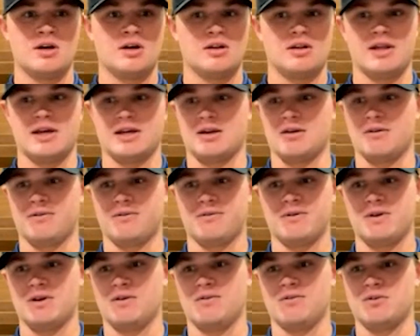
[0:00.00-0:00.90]
like
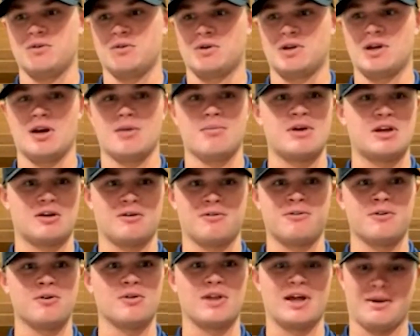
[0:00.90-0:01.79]
if you got to make your
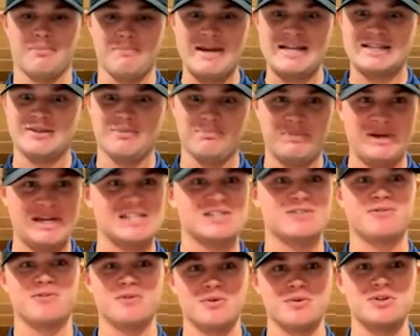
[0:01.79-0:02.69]
food, like make the
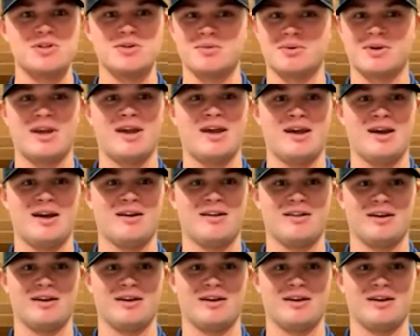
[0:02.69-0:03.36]
best food you can.